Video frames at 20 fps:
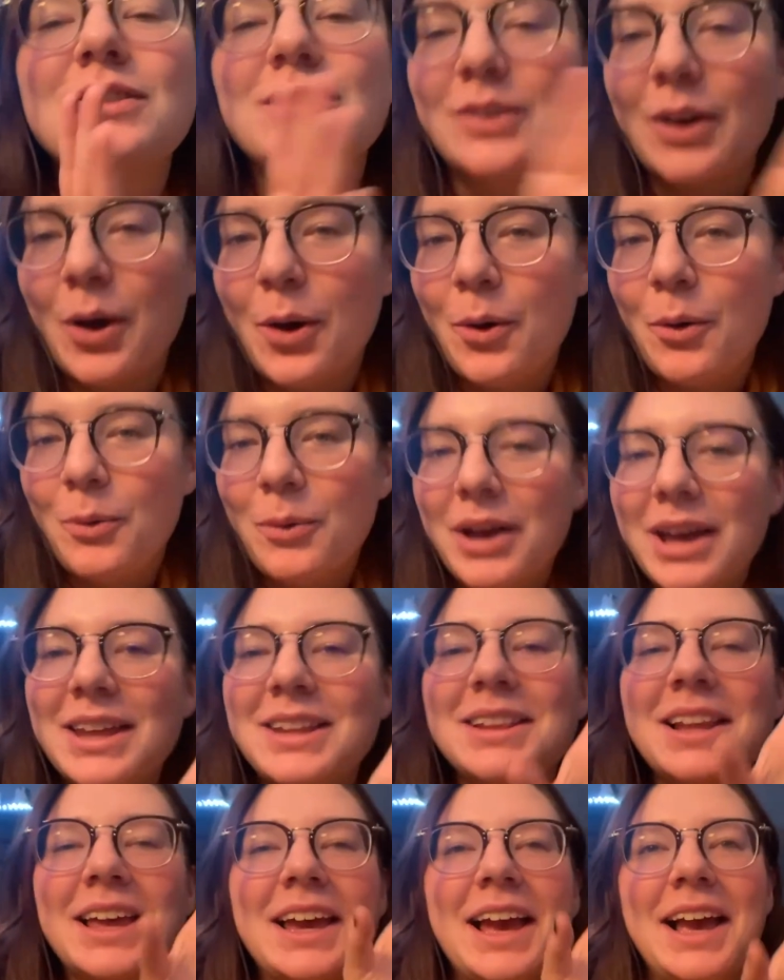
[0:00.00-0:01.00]
so and
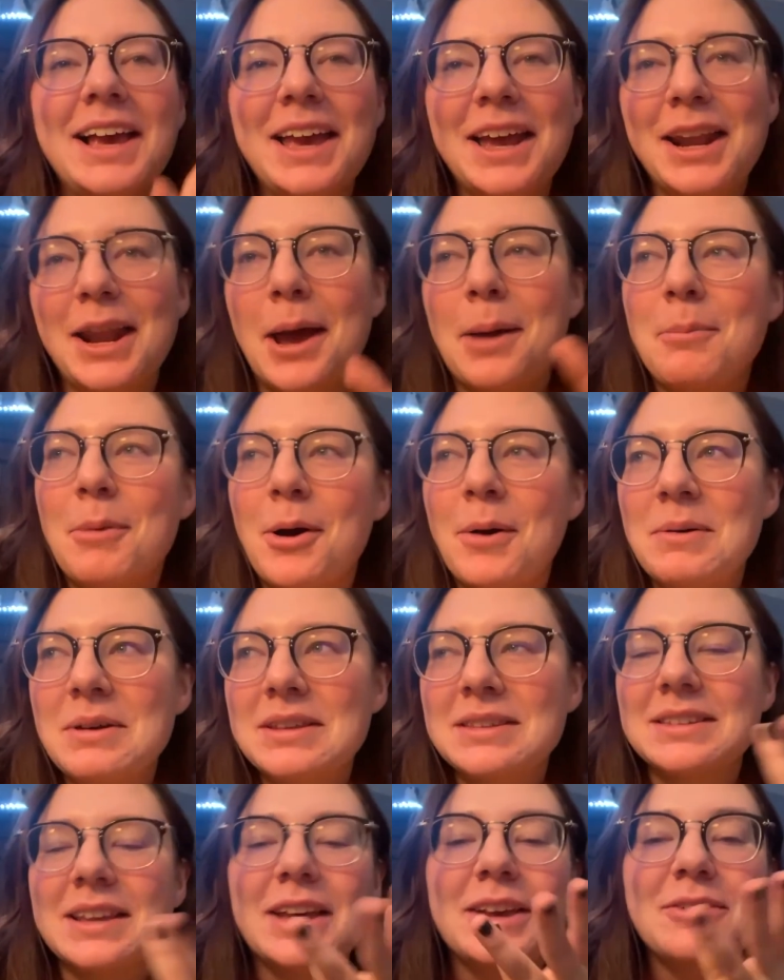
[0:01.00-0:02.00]
like I get it, I'm
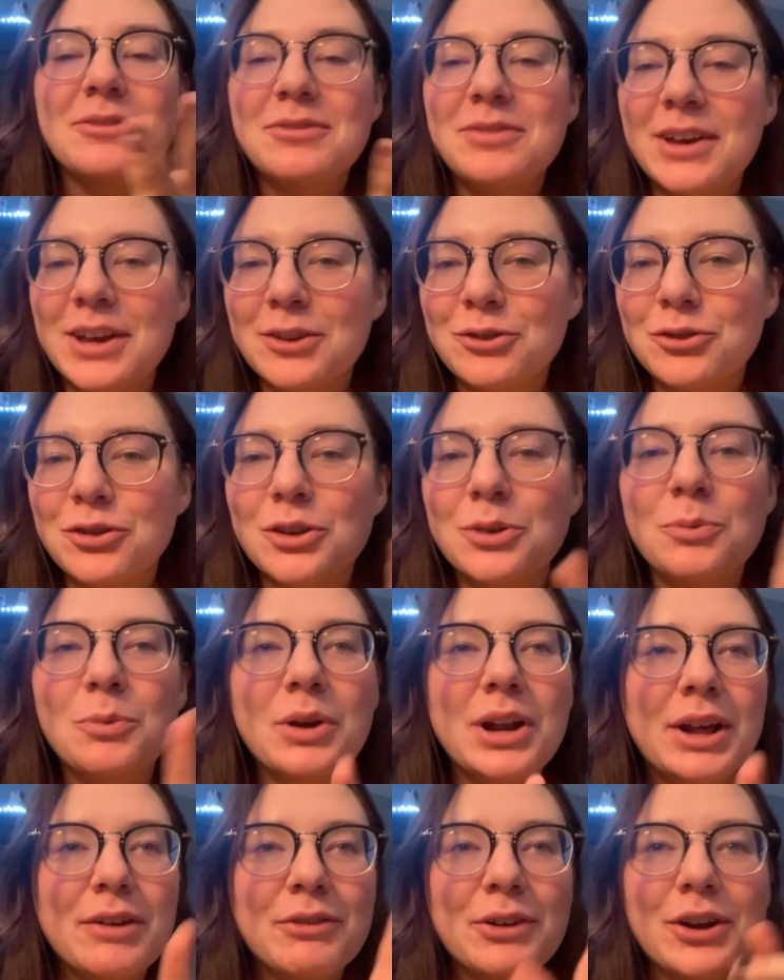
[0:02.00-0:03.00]
always like fiction,
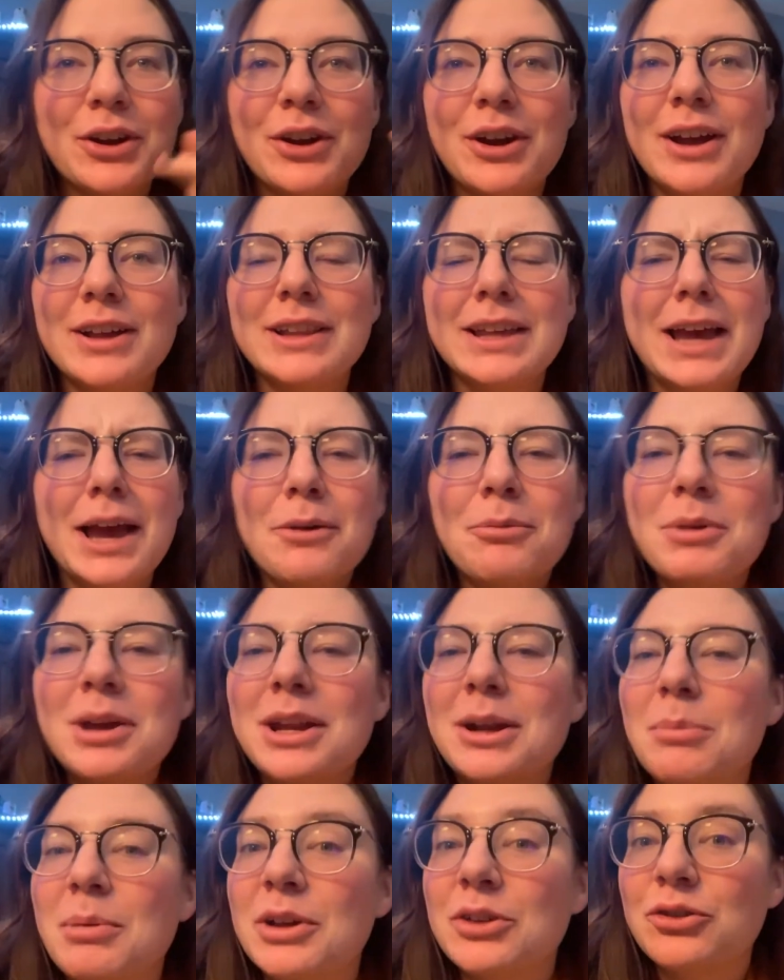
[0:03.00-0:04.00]
whatever. Like I read
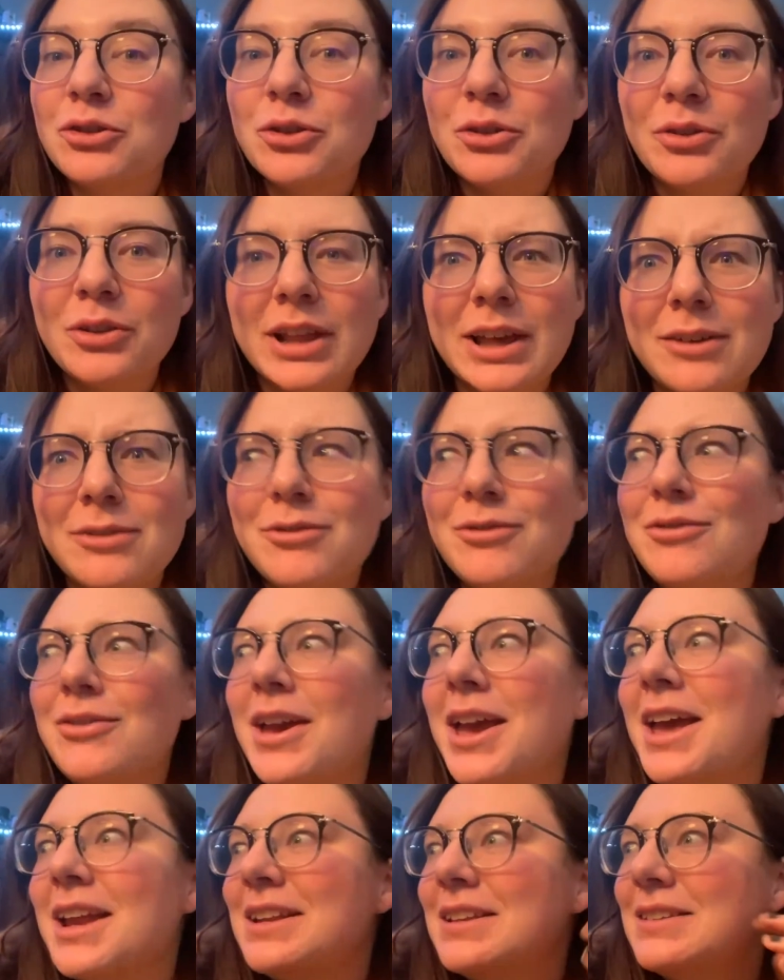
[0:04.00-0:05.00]
a bunch of like
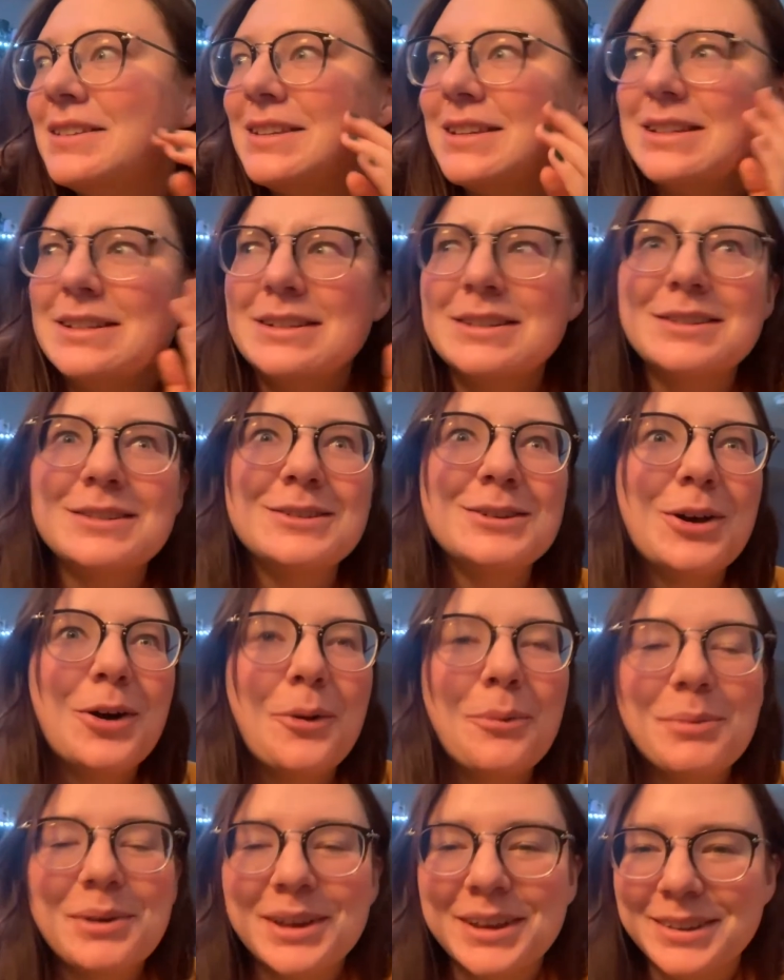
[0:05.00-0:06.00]
fantasy and
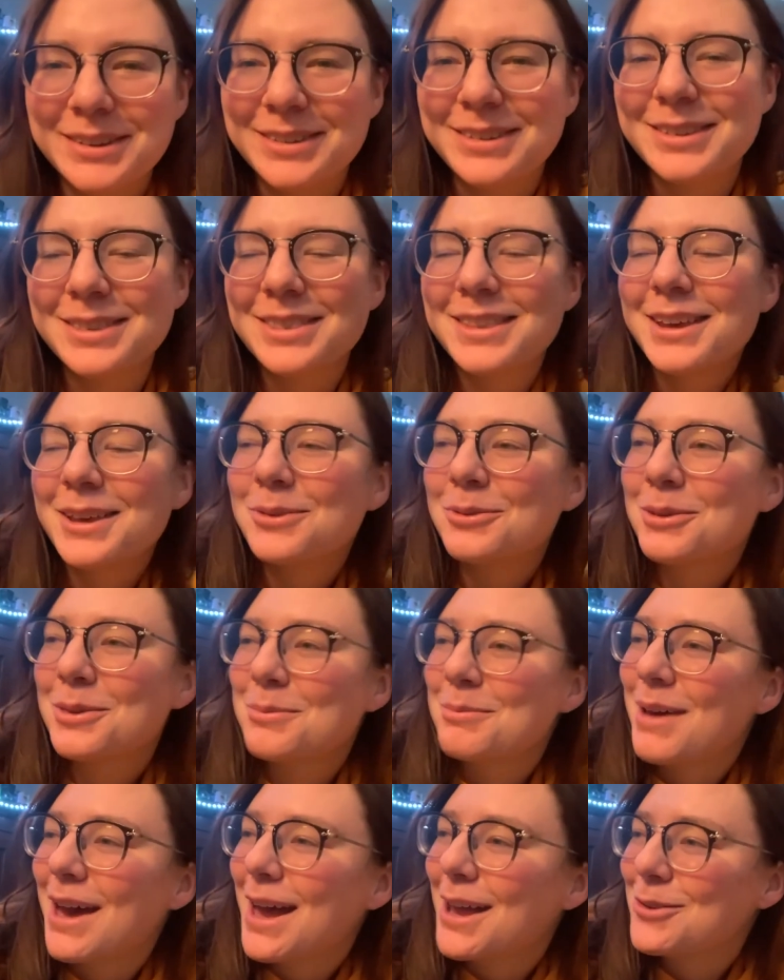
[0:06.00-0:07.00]
dystopians and things with
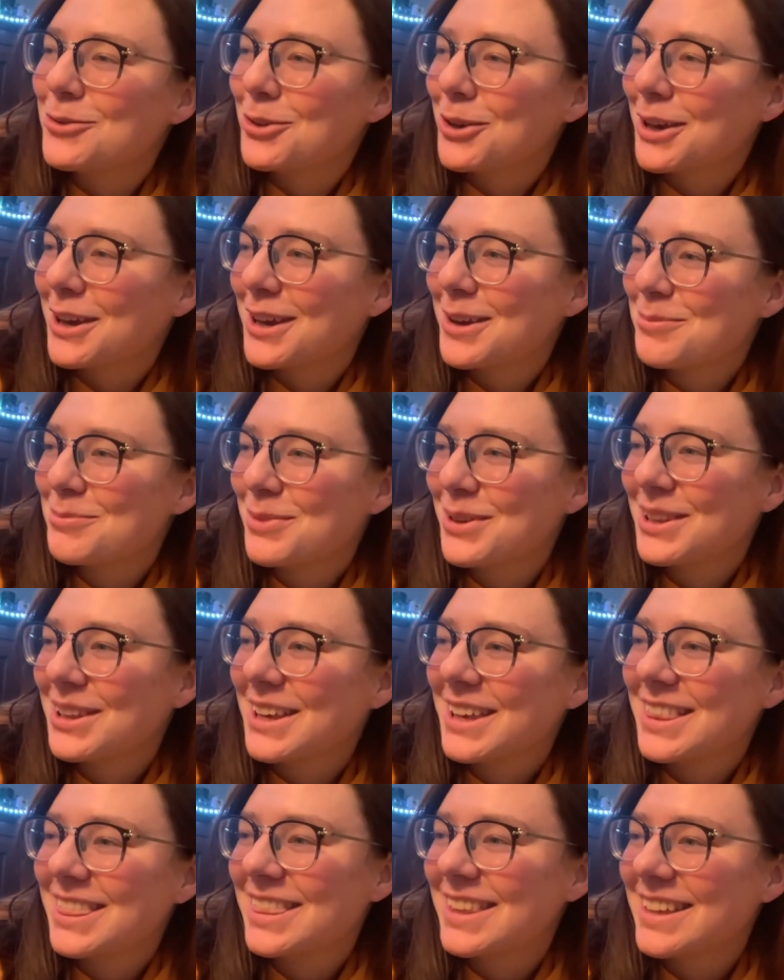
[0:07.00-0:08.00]
magic, but
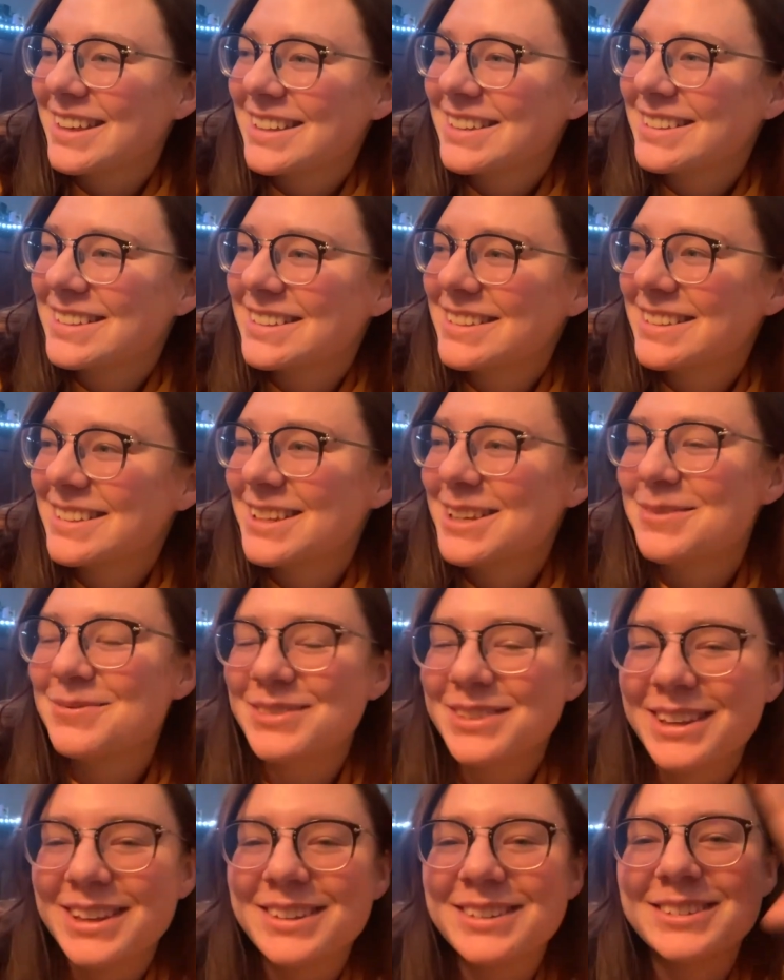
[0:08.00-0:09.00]
like this seems
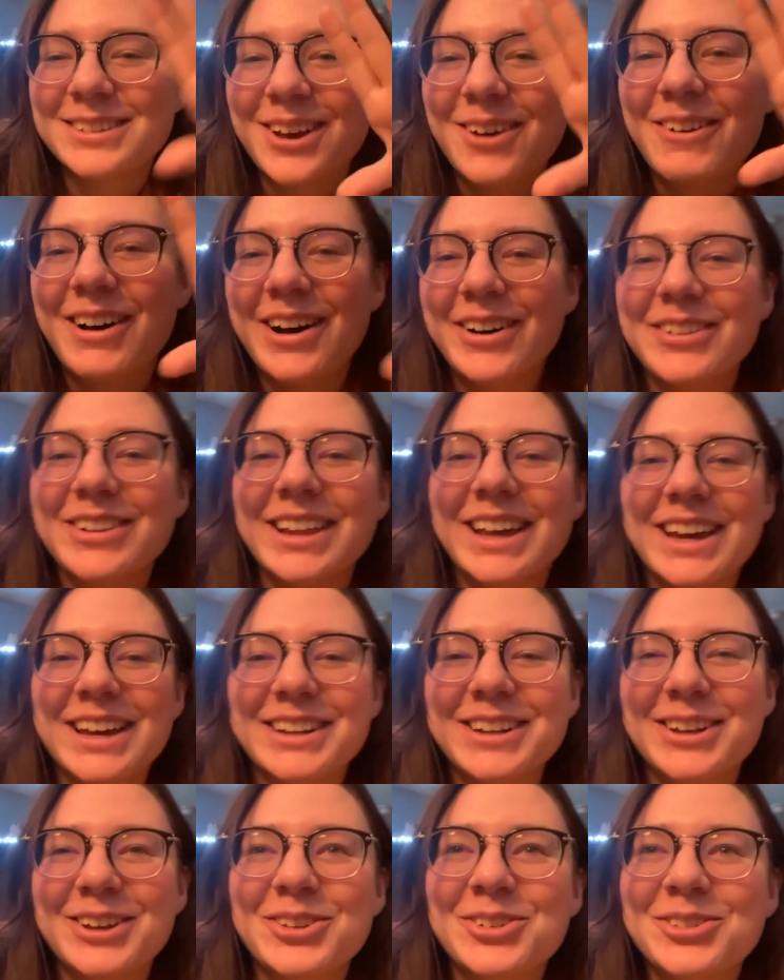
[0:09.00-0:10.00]
like so
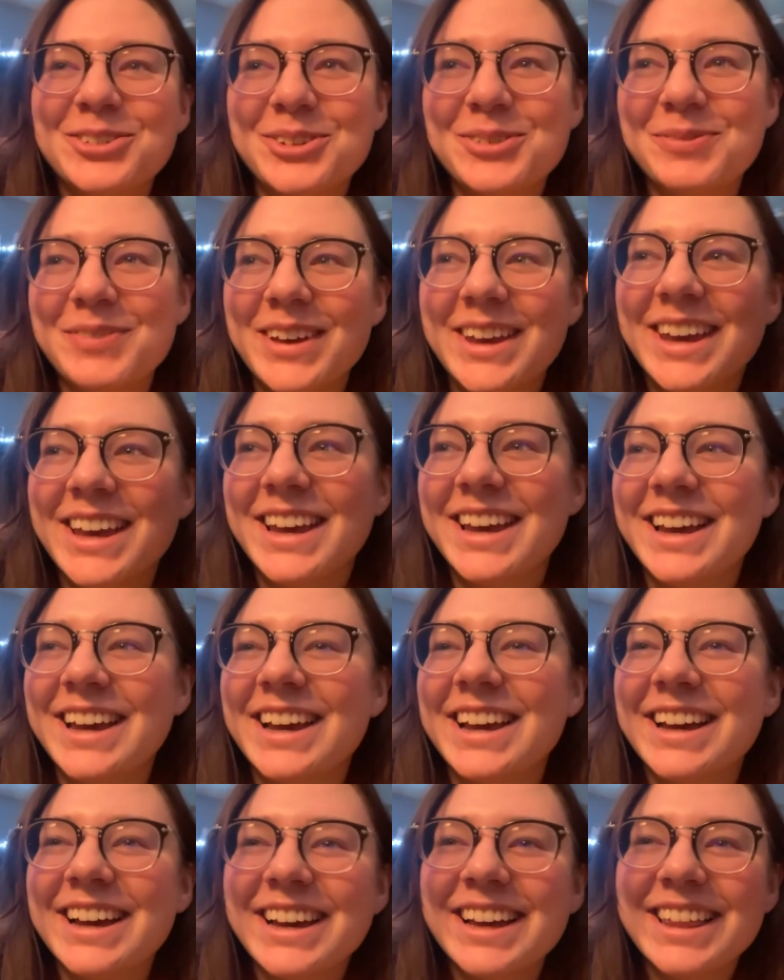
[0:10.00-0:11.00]
outlandish to me.